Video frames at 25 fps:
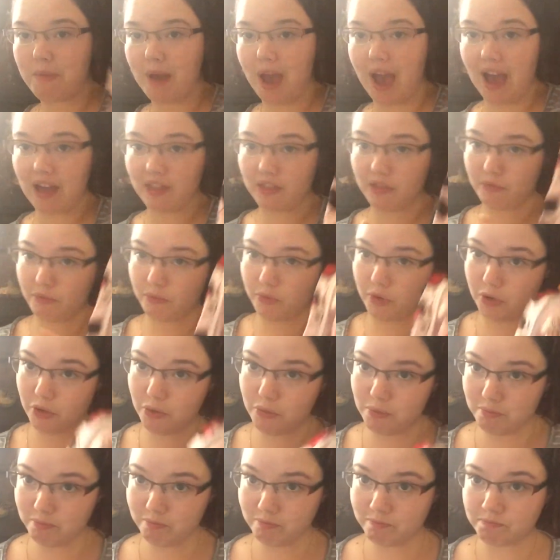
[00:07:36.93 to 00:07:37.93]

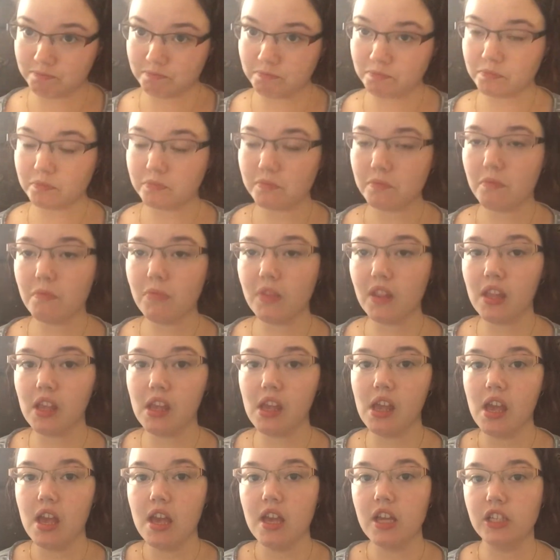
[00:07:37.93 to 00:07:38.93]
bathroom
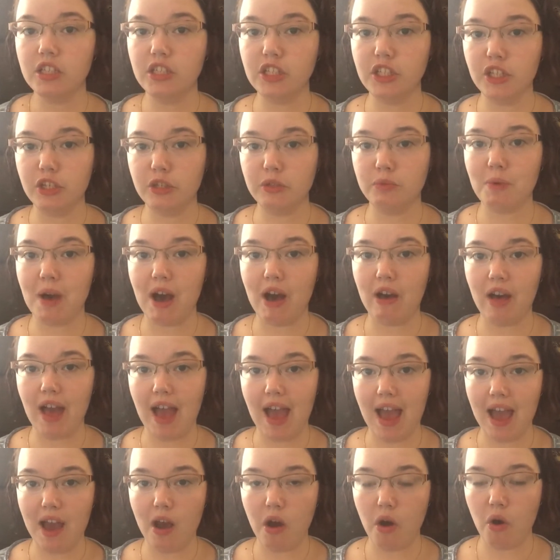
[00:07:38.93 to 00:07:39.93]
to use while
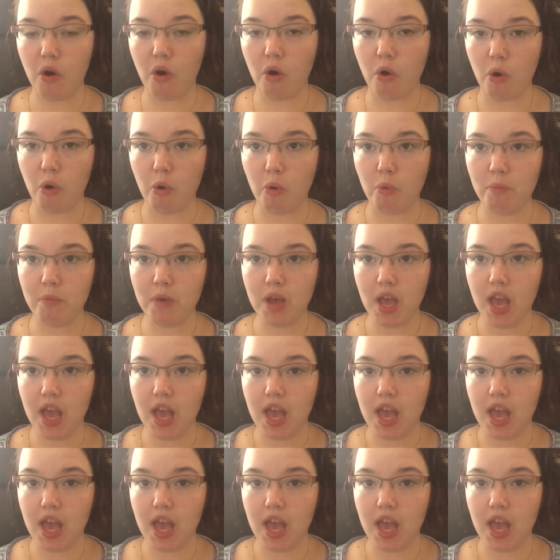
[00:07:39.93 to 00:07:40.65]
at home.